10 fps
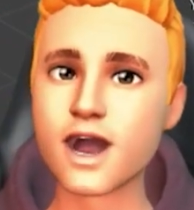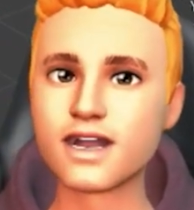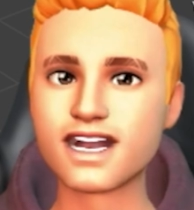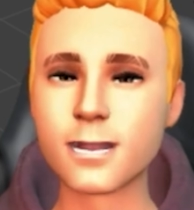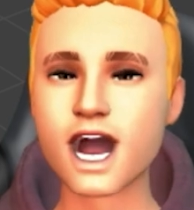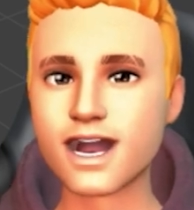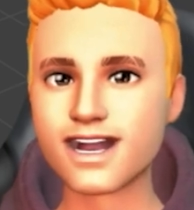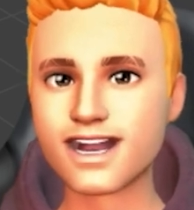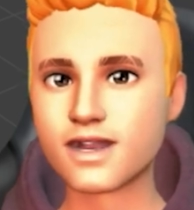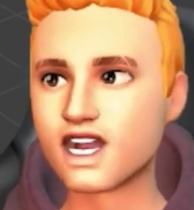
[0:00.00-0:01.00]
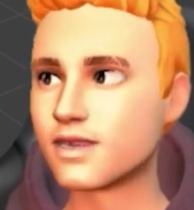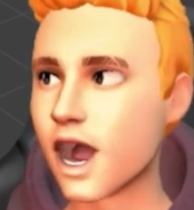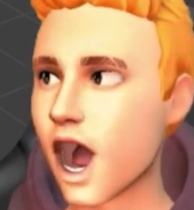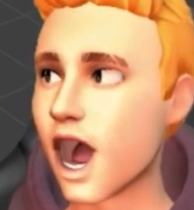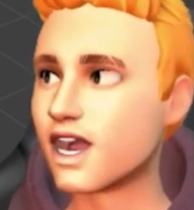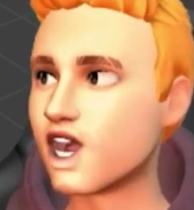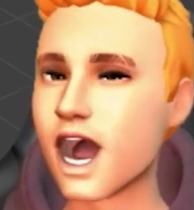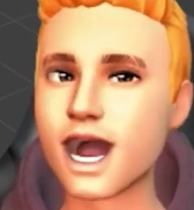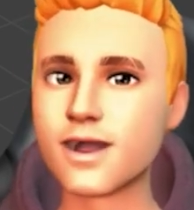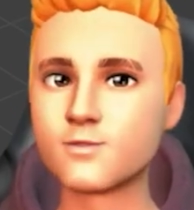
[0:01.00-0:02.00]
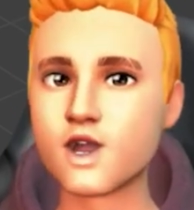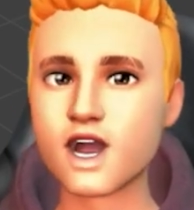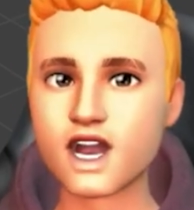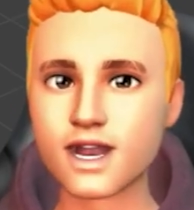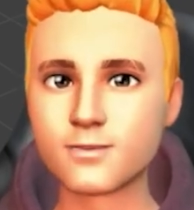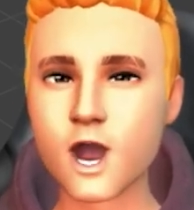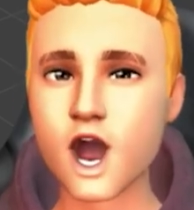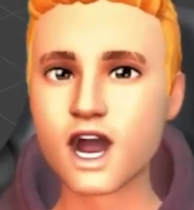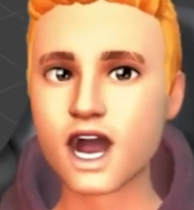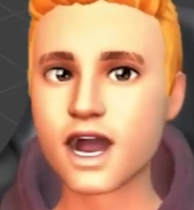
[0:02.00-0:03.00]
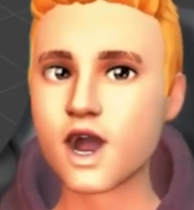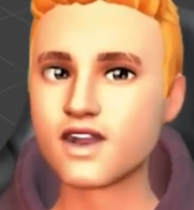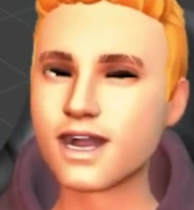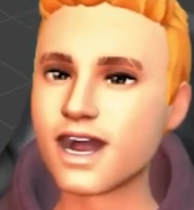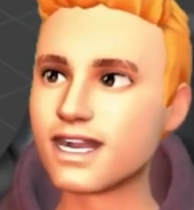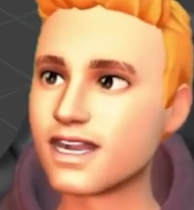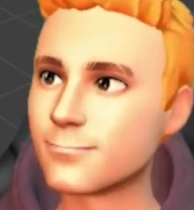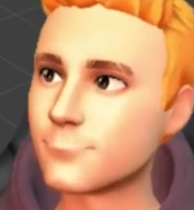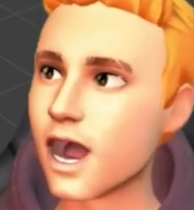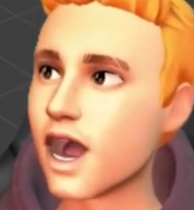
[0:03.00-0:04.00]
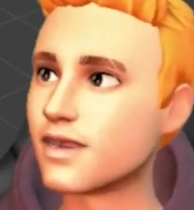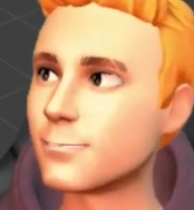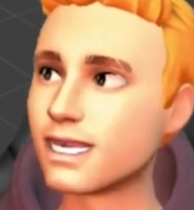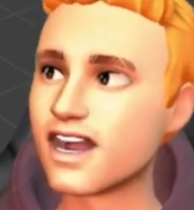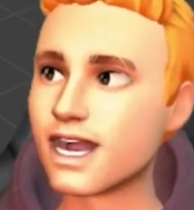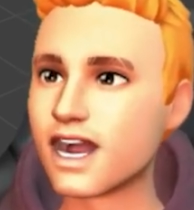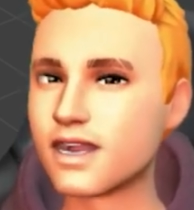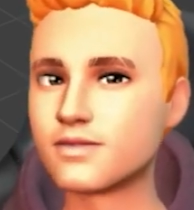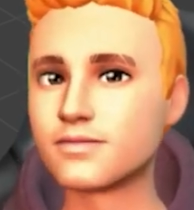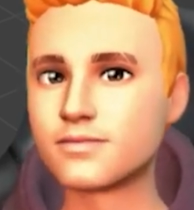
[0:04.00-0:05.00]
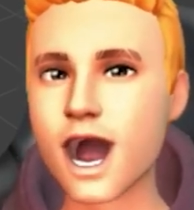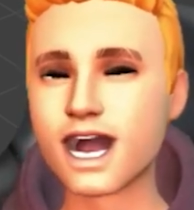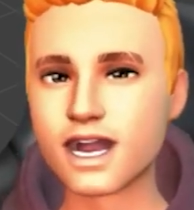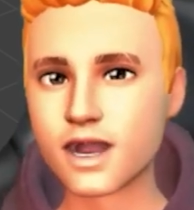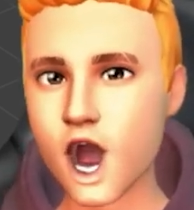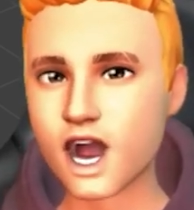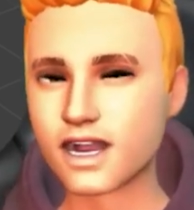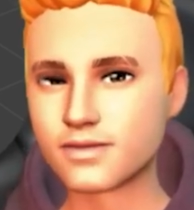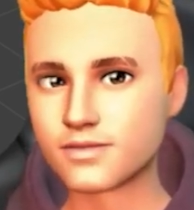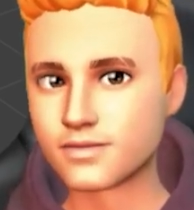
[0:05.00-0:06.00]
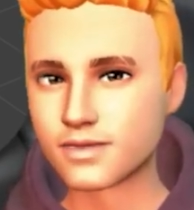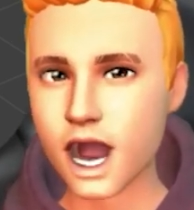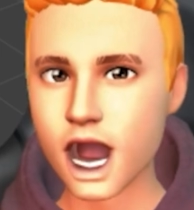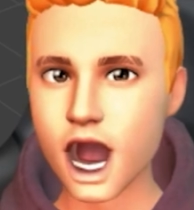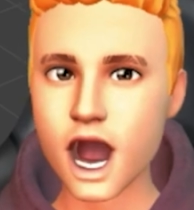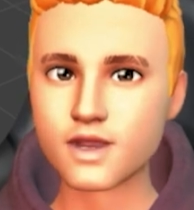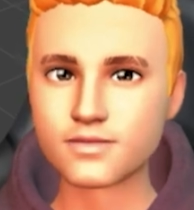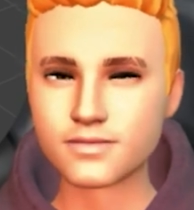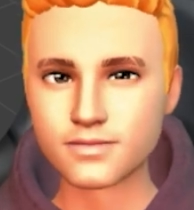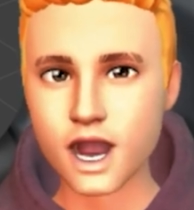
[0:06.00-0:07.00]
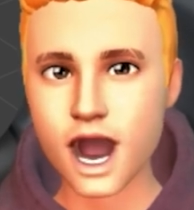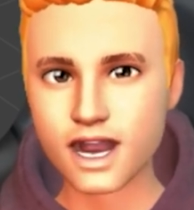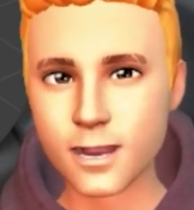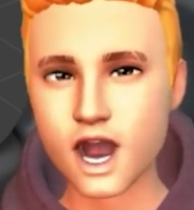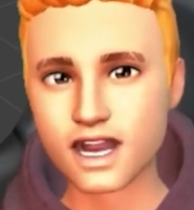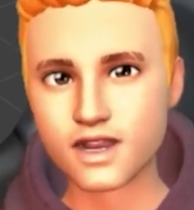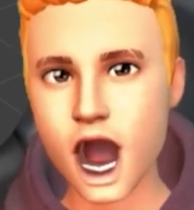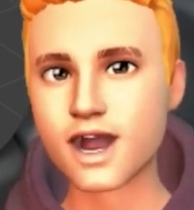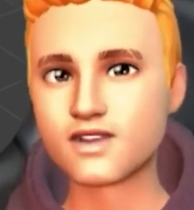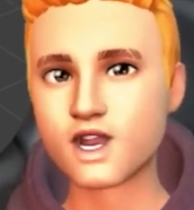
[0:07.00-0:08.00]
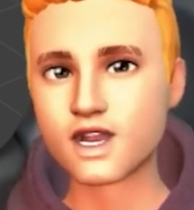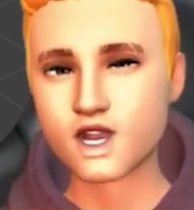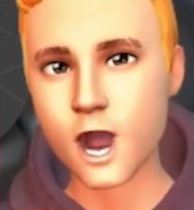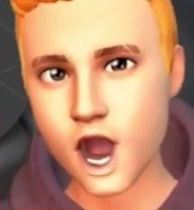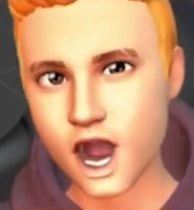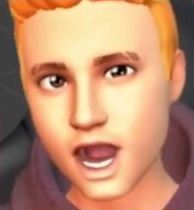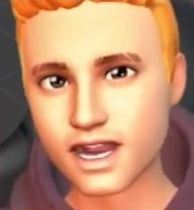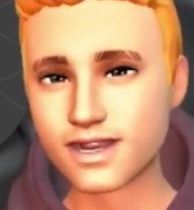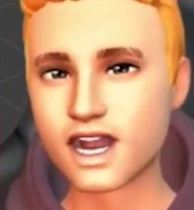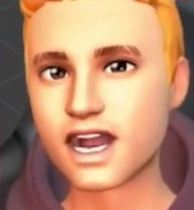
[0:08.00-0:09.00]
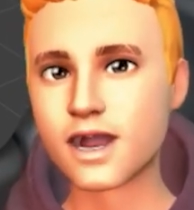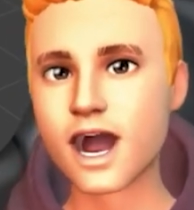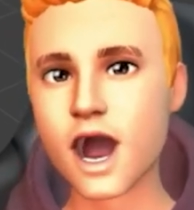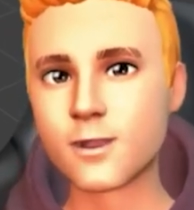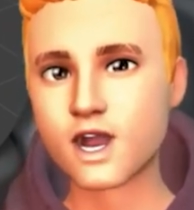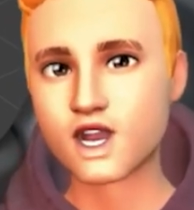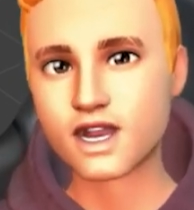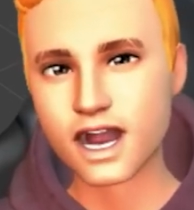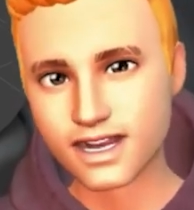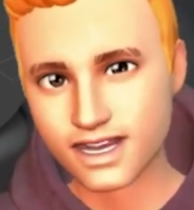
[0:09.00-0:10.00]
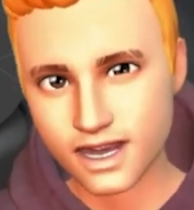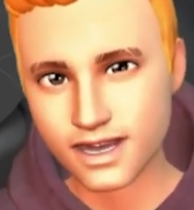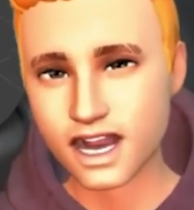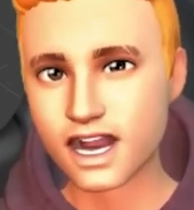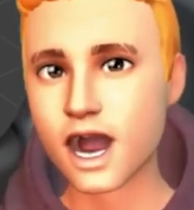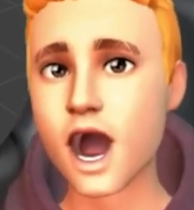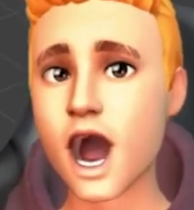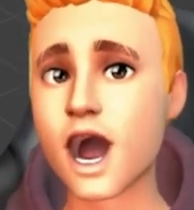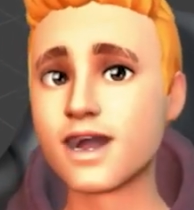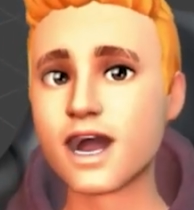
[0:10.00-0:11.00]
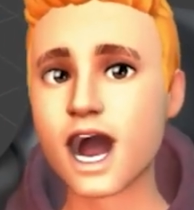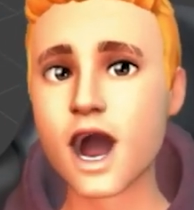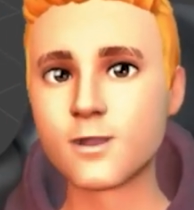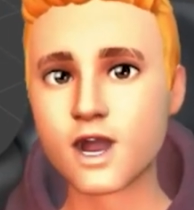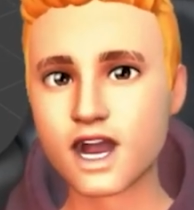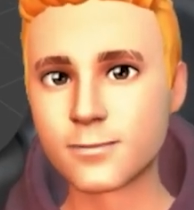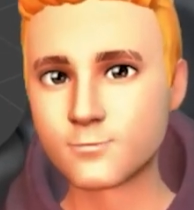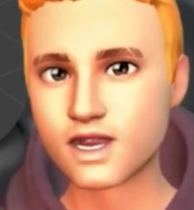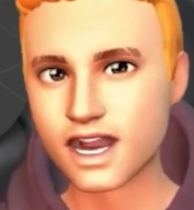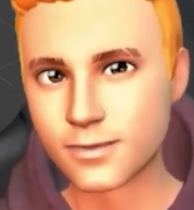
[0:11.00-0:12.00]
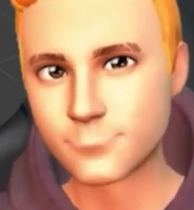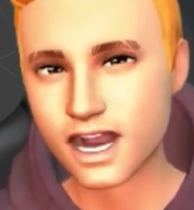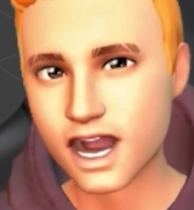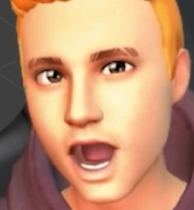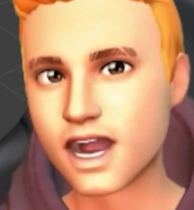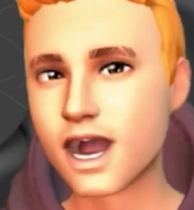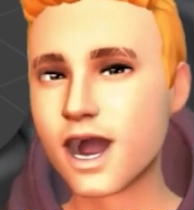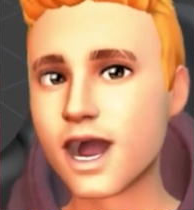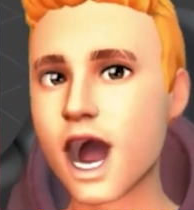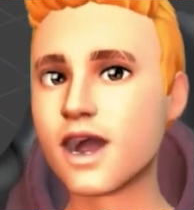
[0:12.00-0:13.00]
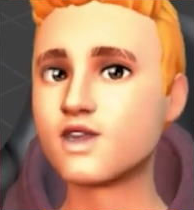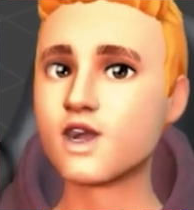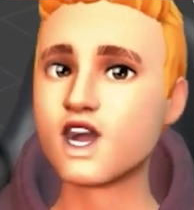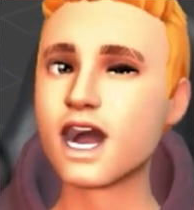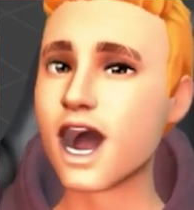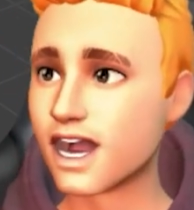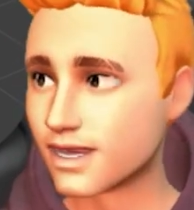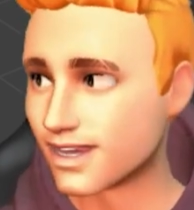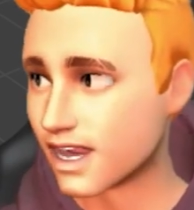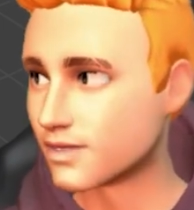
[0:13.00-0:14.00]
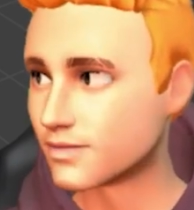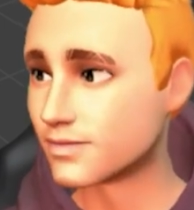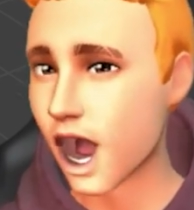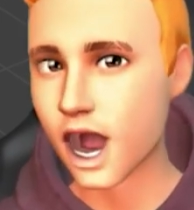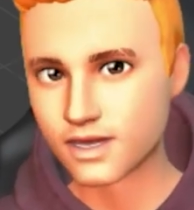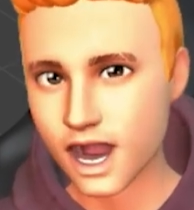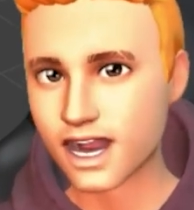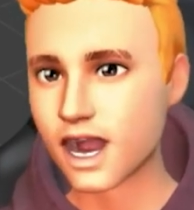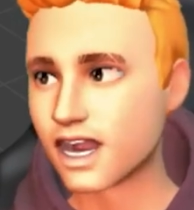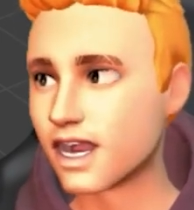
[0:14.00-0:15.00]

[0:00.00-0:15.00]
Maddie here, and today I am going to model a very simple and basic matchbox. Matchbox. I am going to model it, then I am going to texture it, and then I am going to put some light and I am going to render it in Blender.